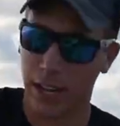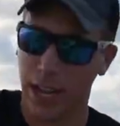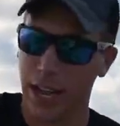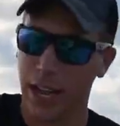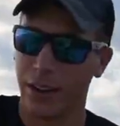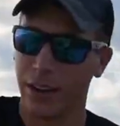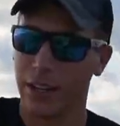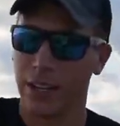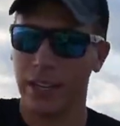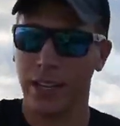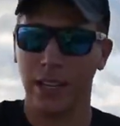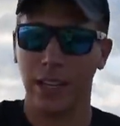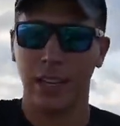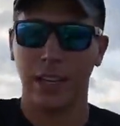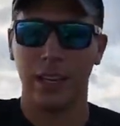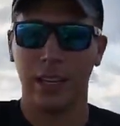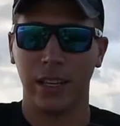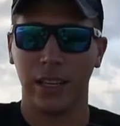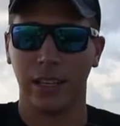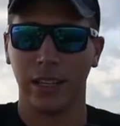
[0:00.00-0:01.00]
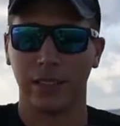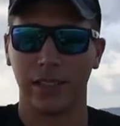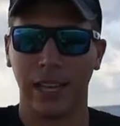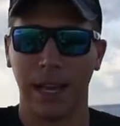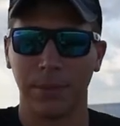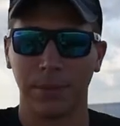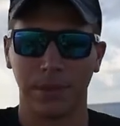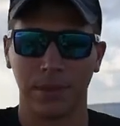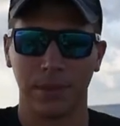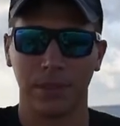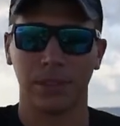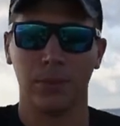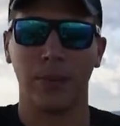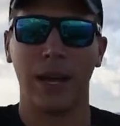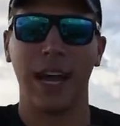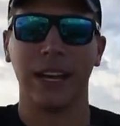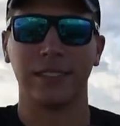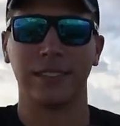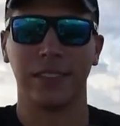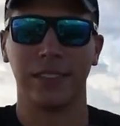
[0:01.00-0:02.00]
down, you just absolutely
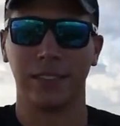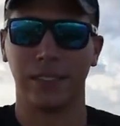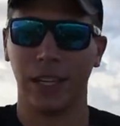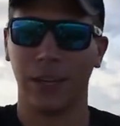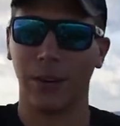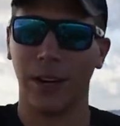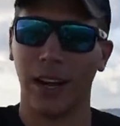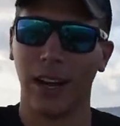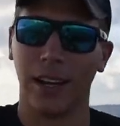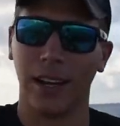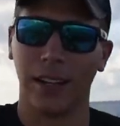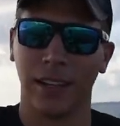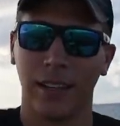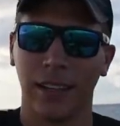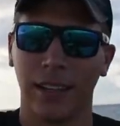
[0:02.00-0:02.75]
smacked it. So uh,